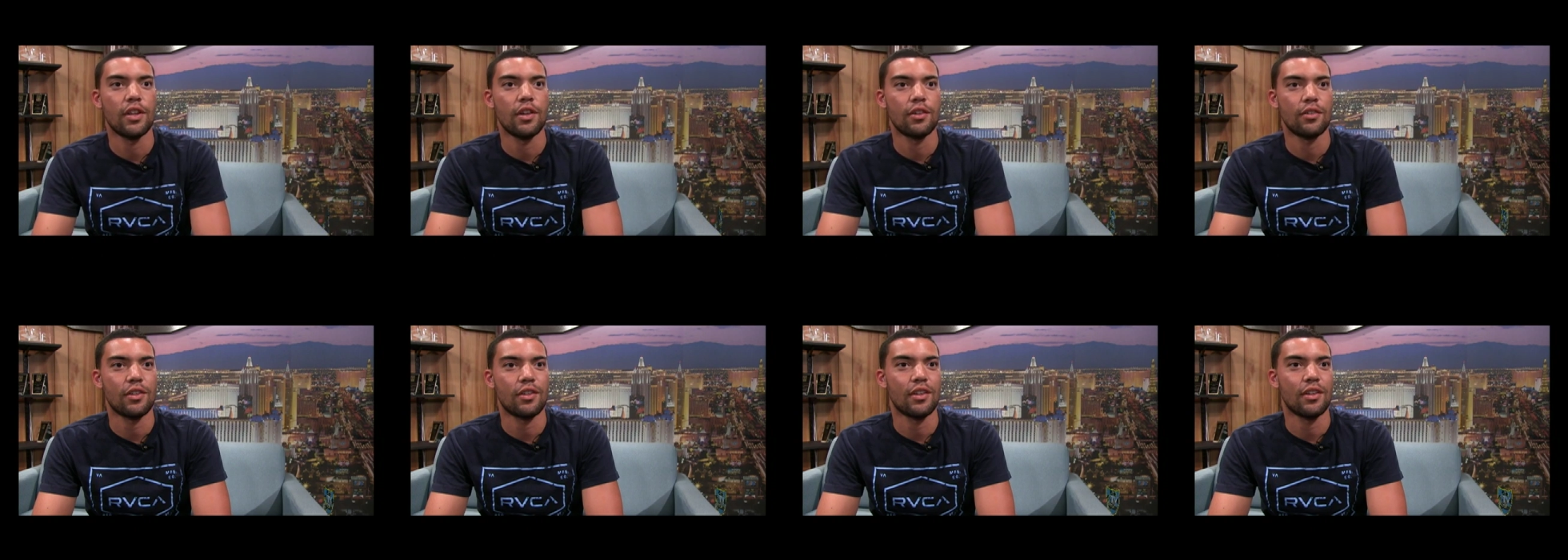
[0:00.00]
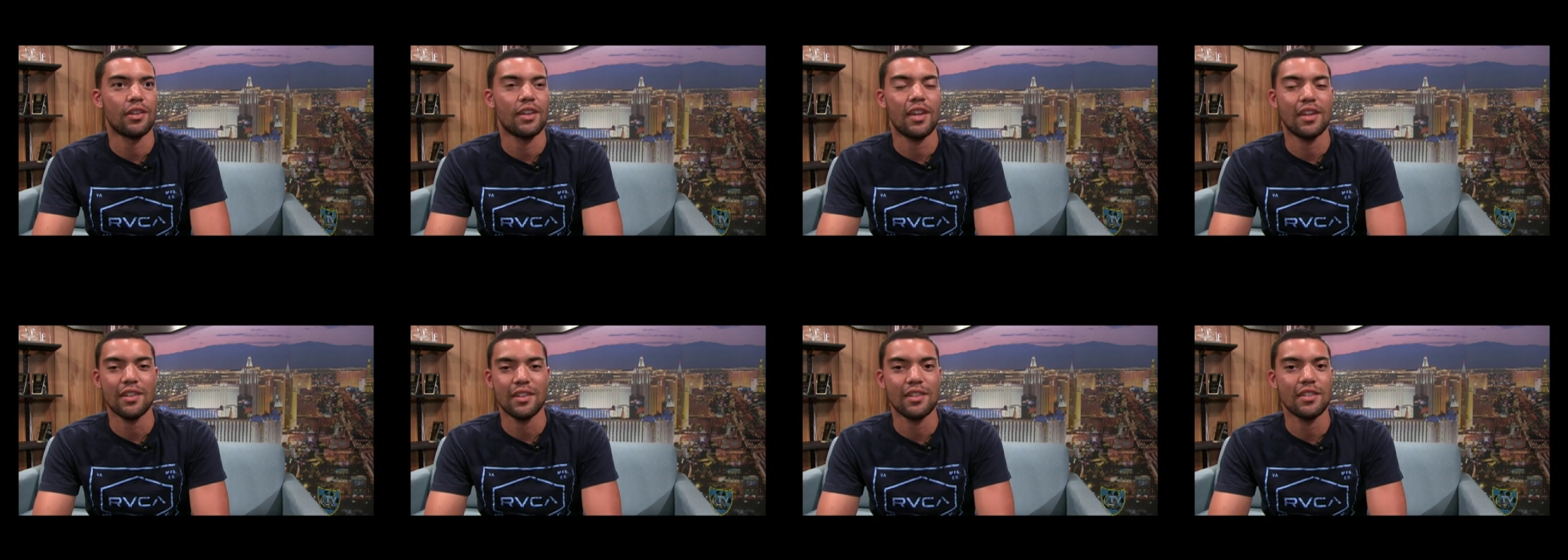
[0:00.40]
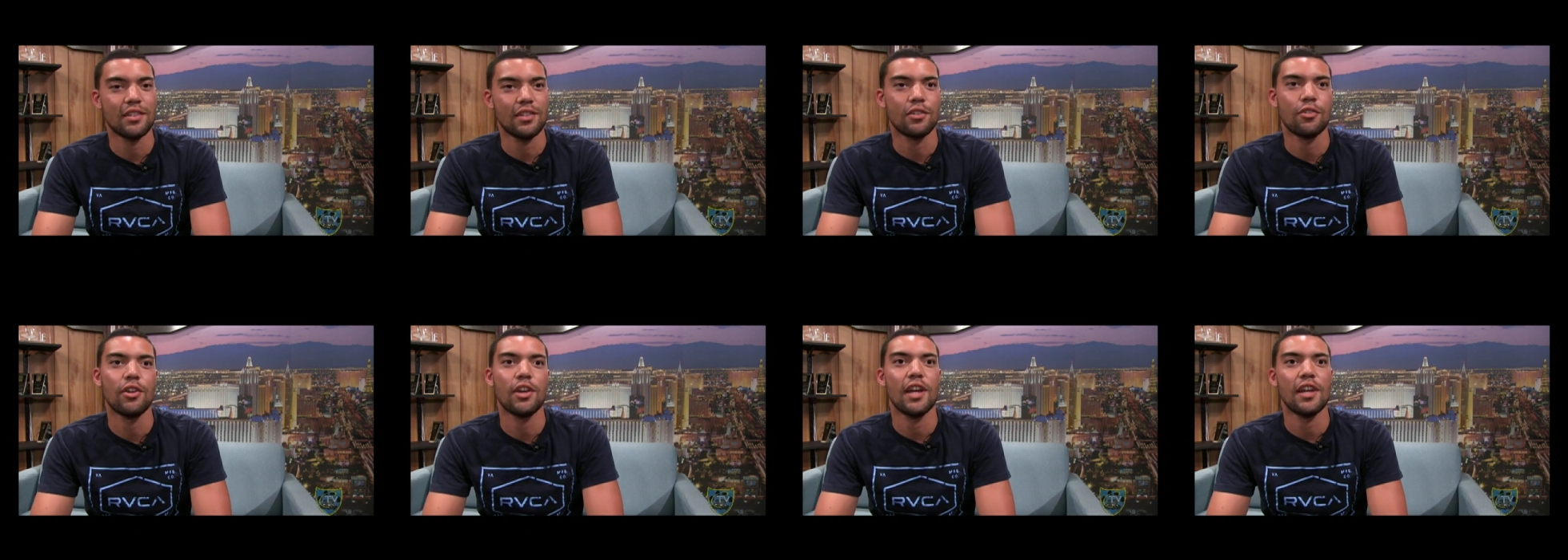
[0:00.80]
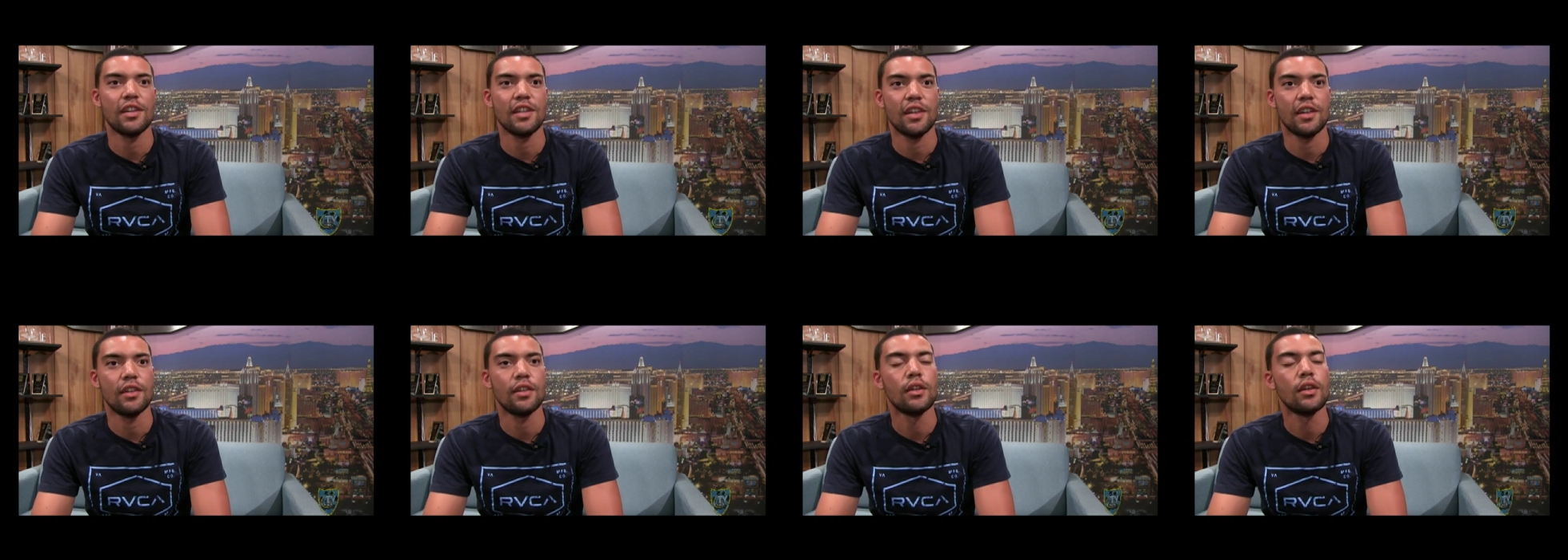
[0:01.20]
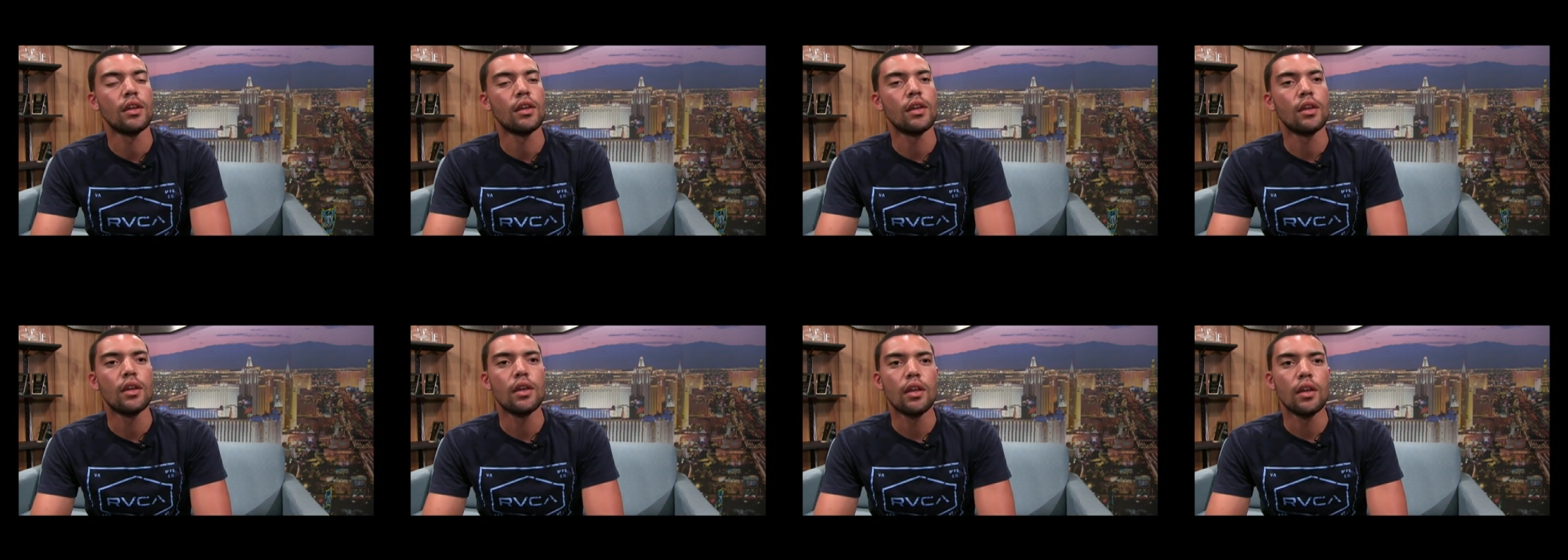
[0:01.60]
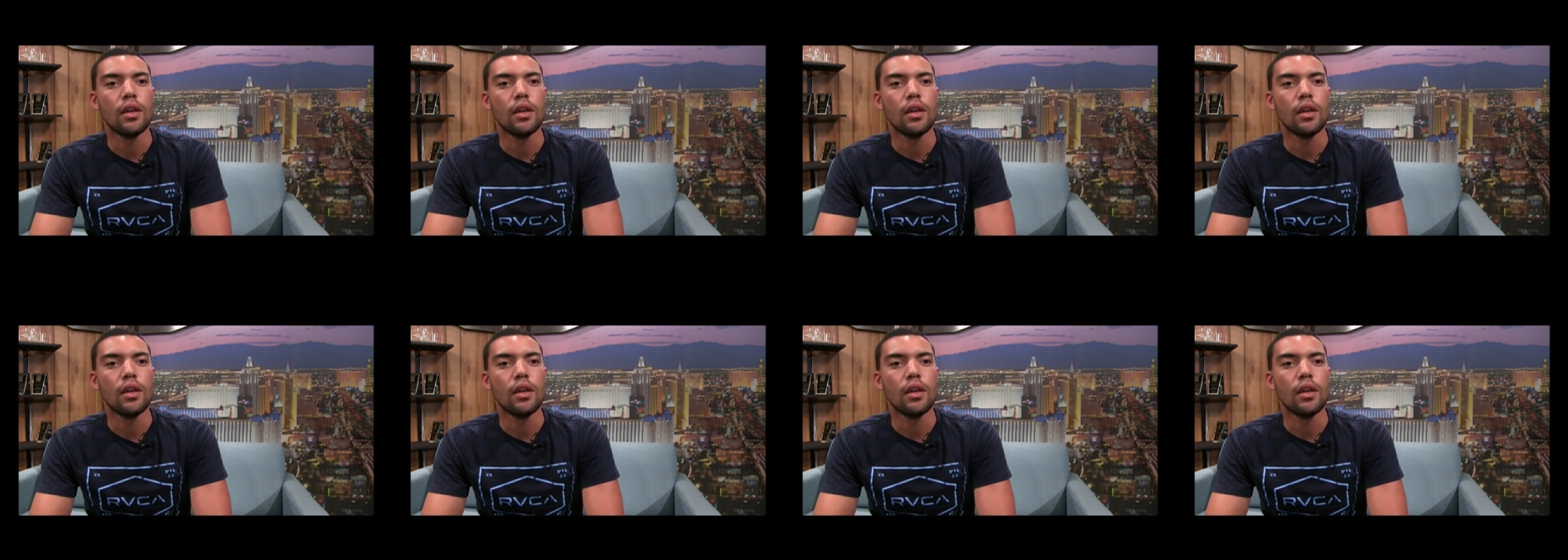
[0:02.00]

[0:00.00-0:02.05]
They were saying, yes, this is a great idea.